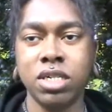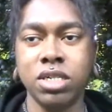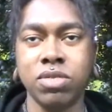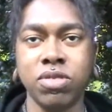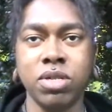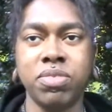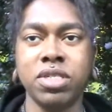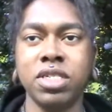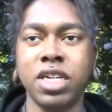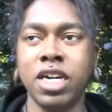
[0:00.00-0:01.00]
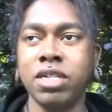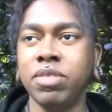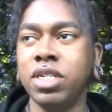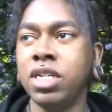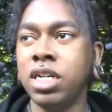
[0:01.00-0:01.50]
Is where the police had
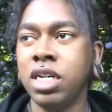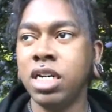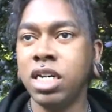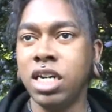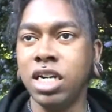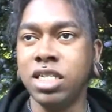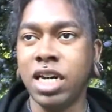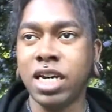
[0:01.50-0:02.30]
me, and